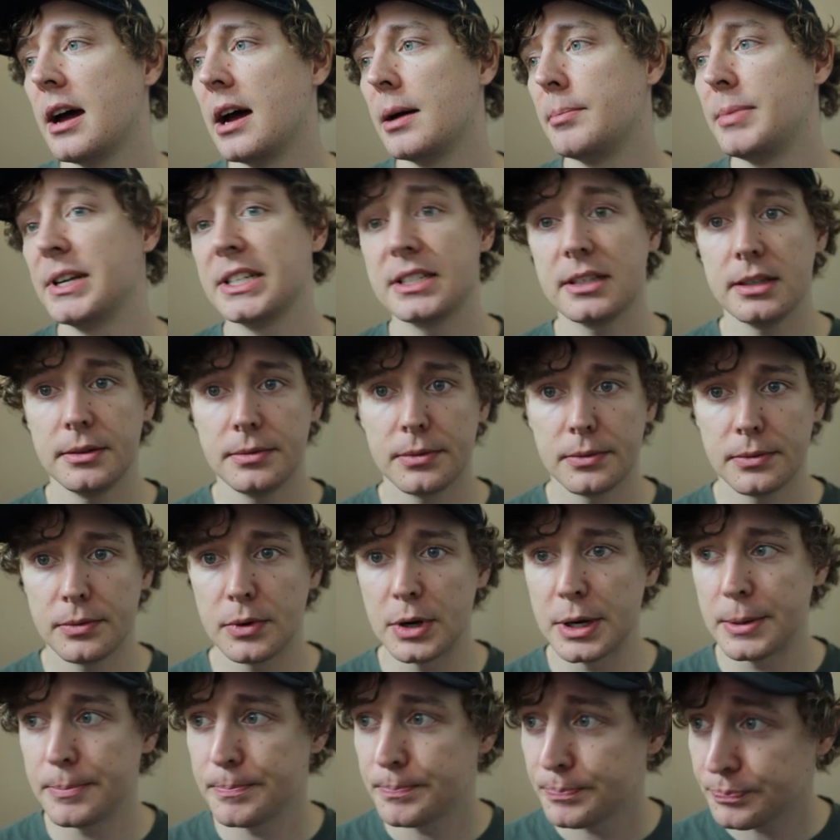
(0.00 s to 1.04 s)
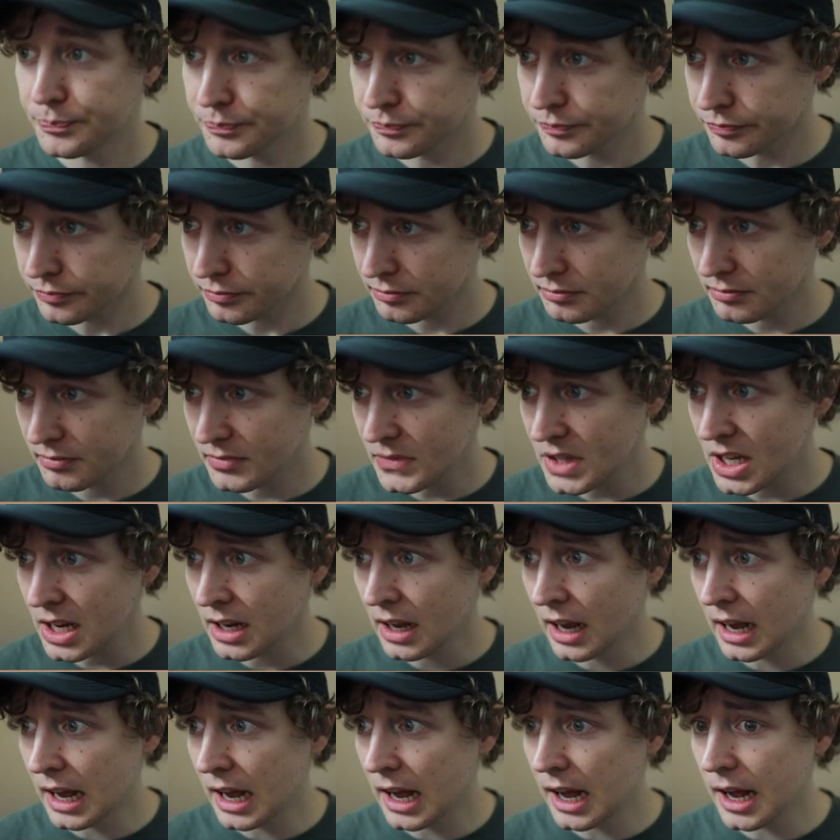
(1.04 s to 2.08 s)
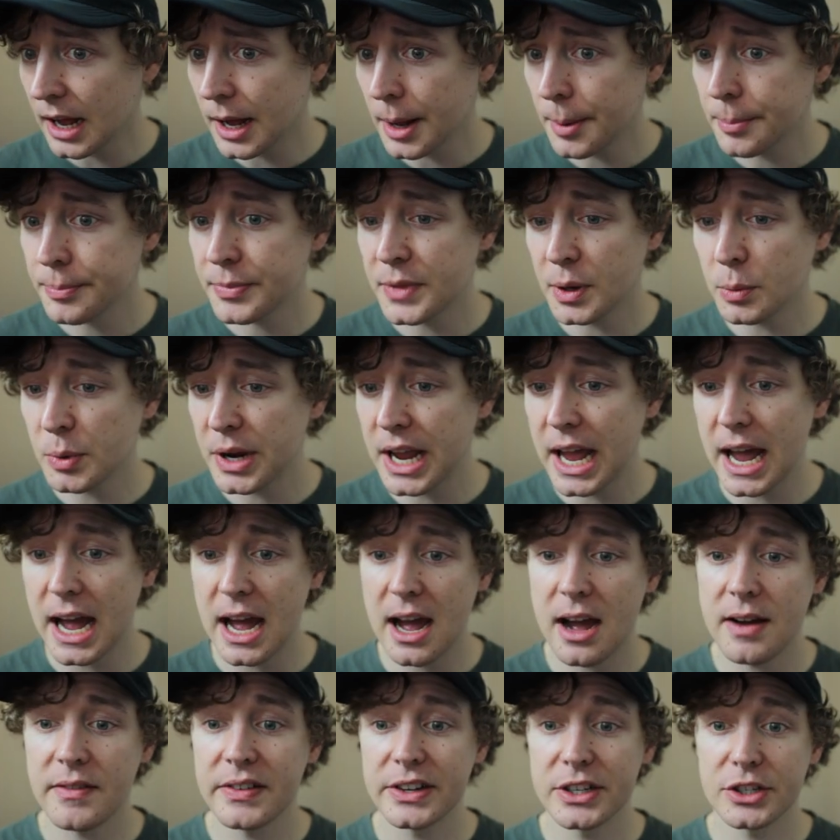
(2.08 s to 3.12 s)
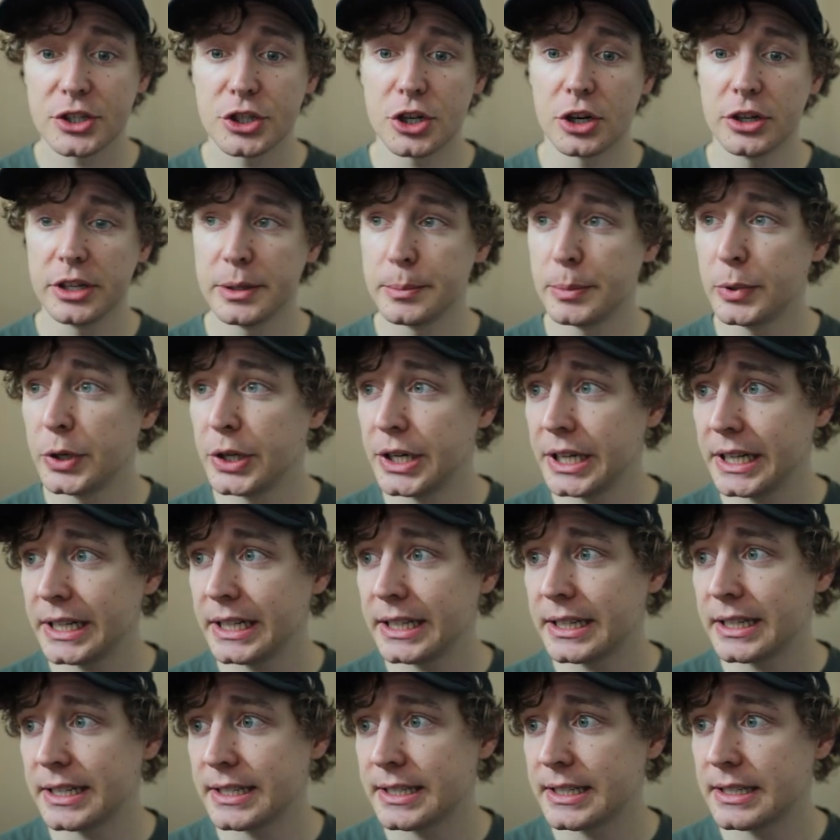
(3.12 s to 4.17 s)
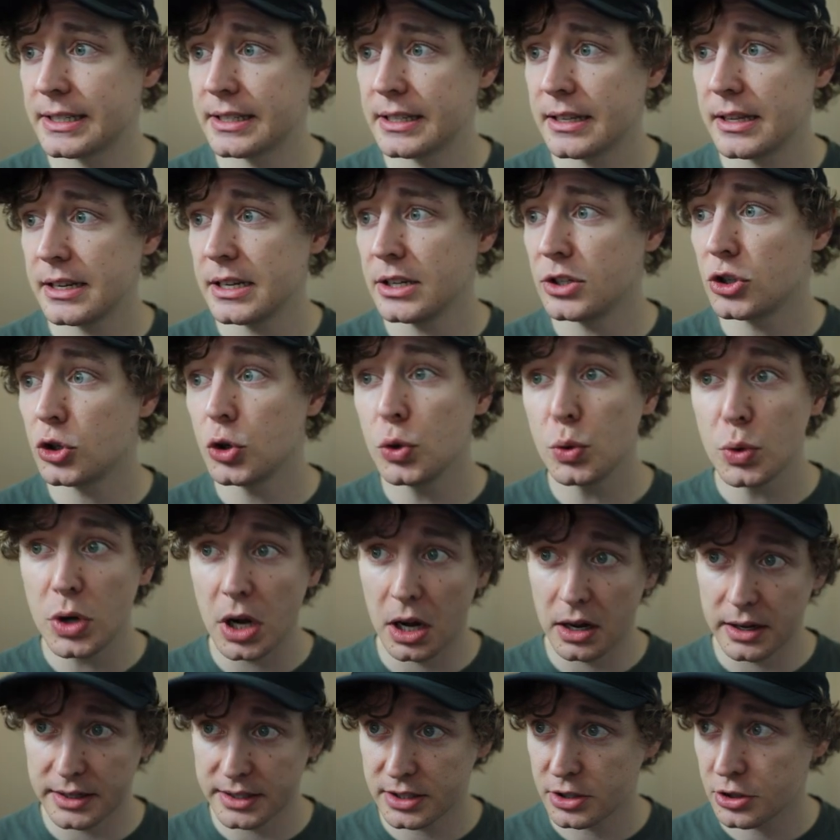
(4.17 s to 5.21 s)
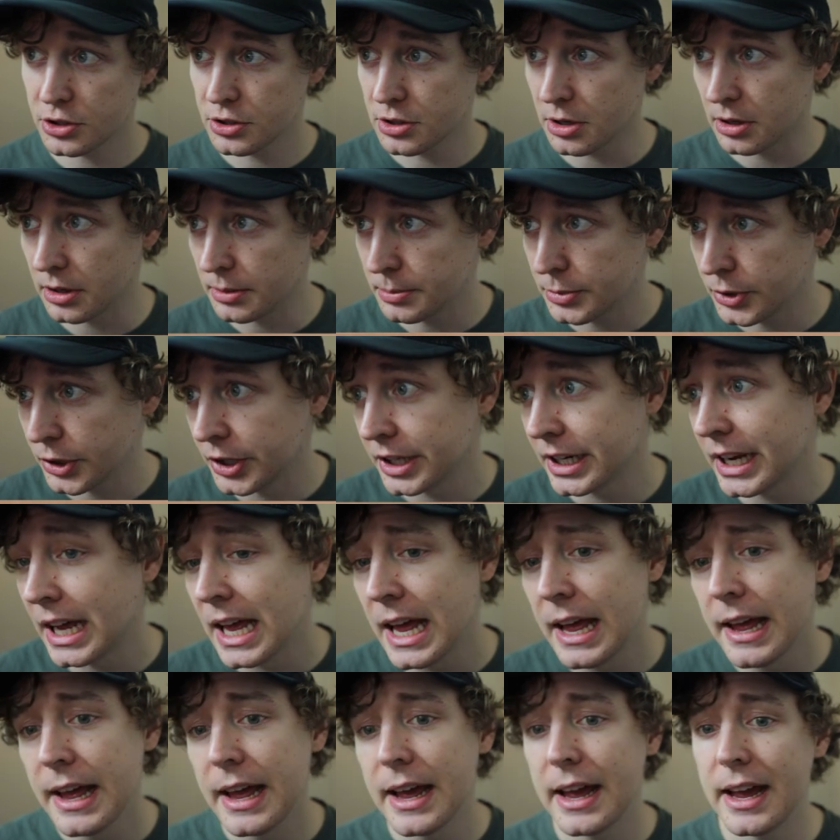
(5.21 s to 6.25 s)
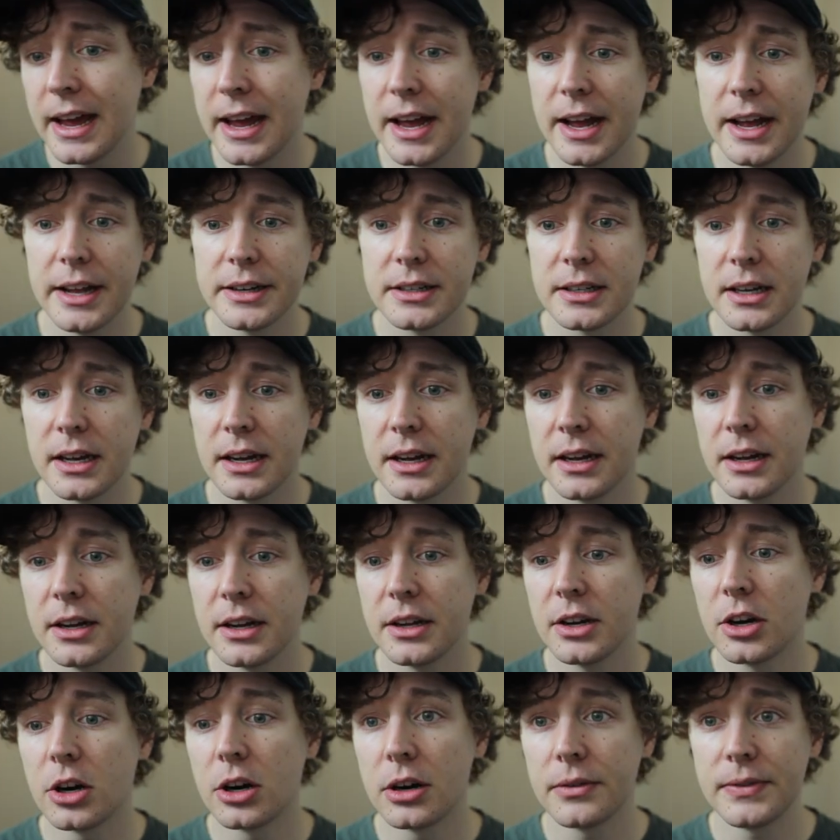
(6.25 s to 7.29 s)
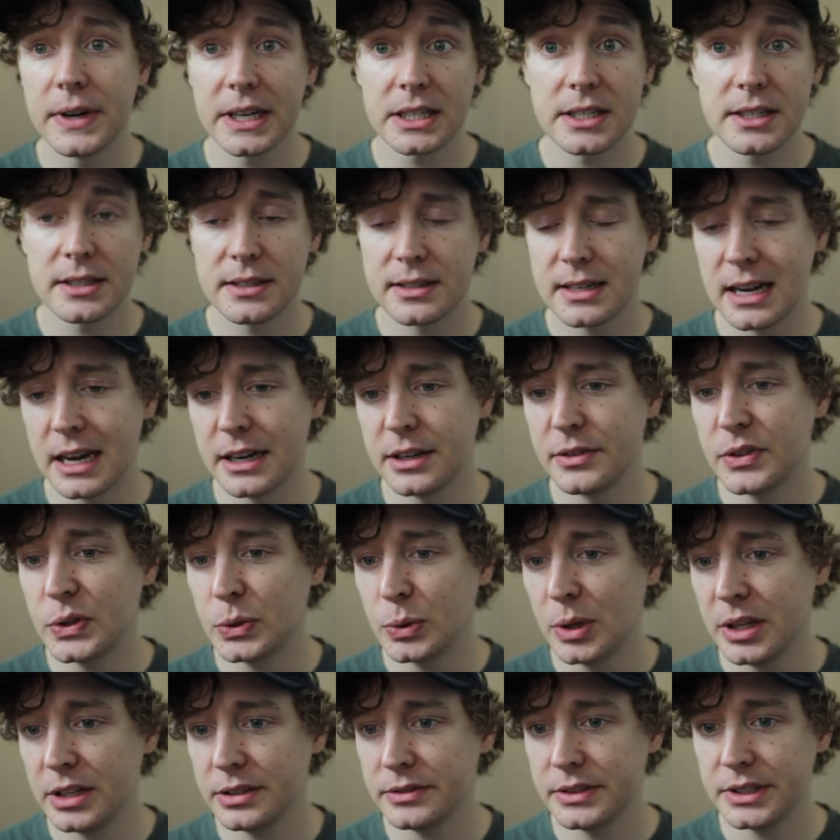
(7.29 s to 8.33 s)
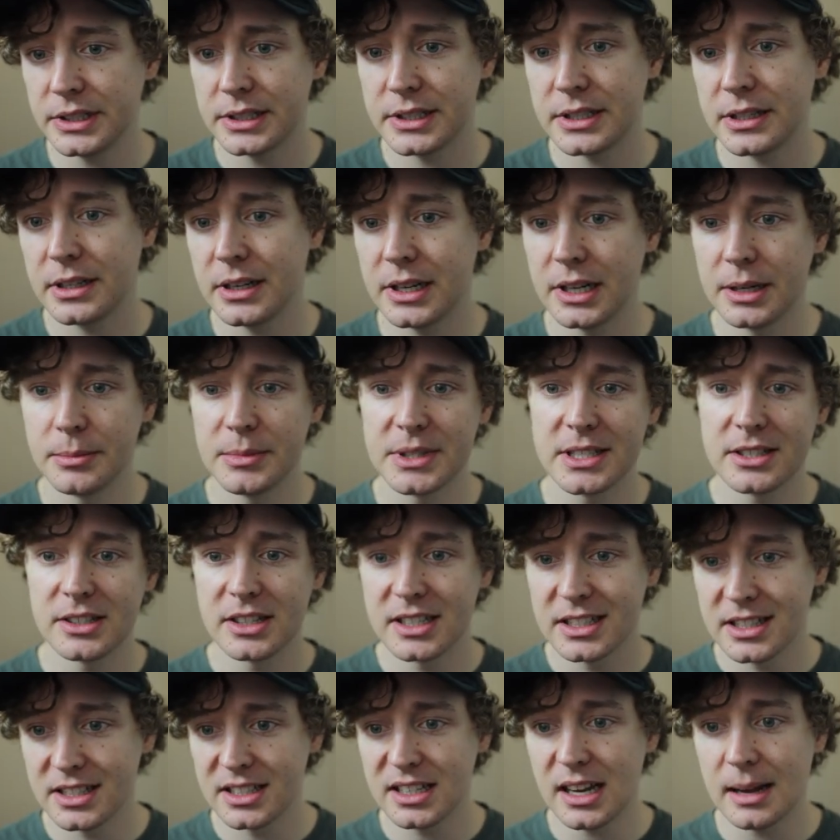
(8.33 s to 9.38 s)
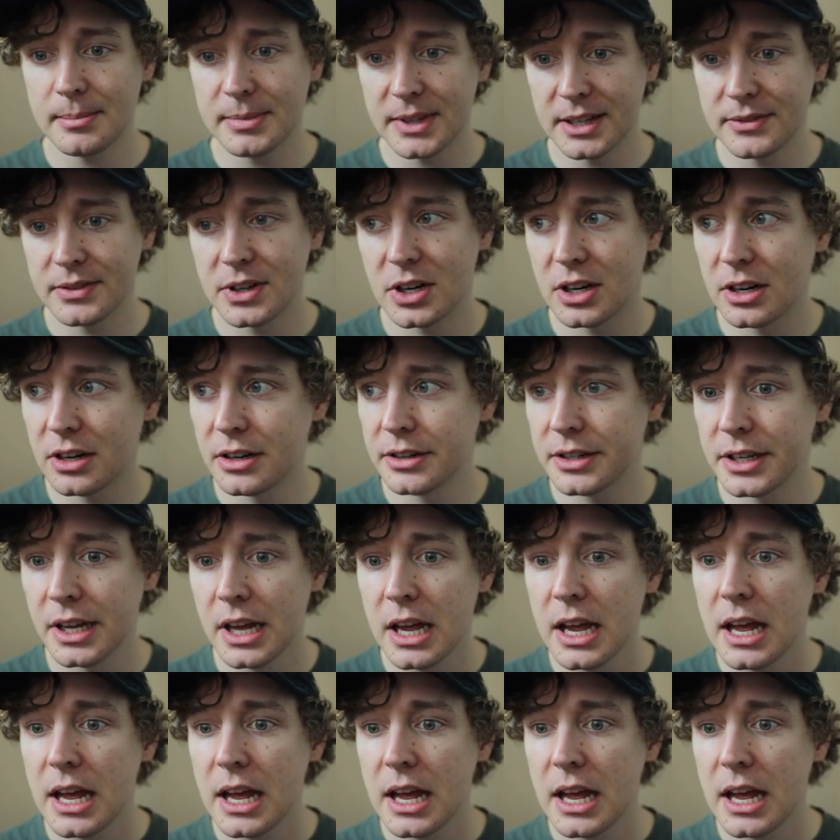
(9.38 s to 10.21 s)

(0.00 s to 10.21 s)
basically for free. Then we have Charlotte Pudding. This is the 2-cost Charlotte Pudding, and her effect is kind of irrelevant. It's look at the top life card